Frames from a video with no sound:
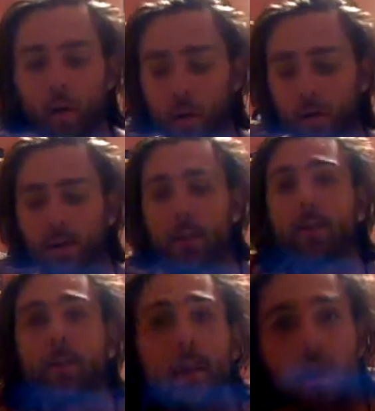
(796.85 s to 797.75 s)
or if you sink
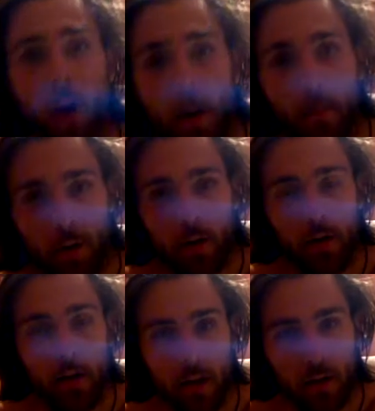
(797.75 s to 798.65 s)
the zinc and copper
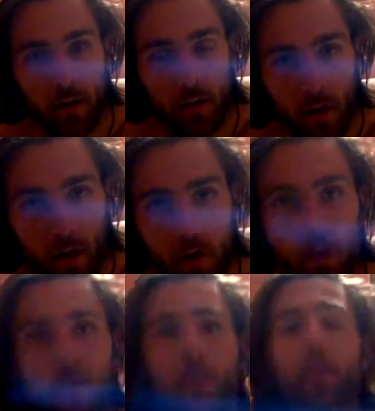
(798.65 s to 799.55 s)
into the
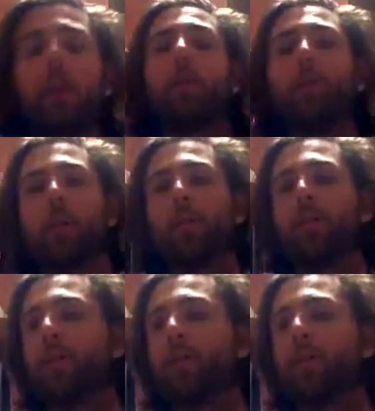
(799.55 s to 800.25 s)
earth, it'll give a